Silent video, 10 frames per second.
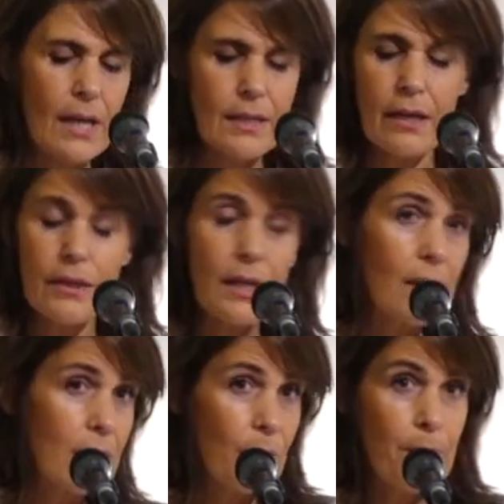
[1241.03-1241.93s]
that I
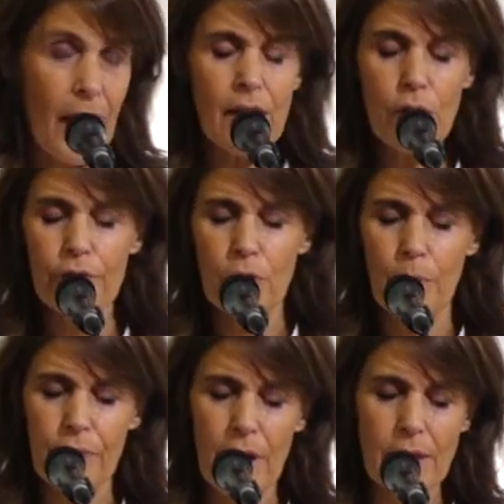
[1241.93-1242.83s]
think many of
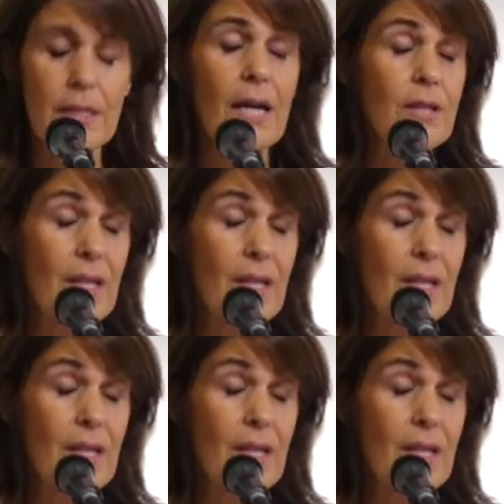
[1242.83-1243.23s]
your that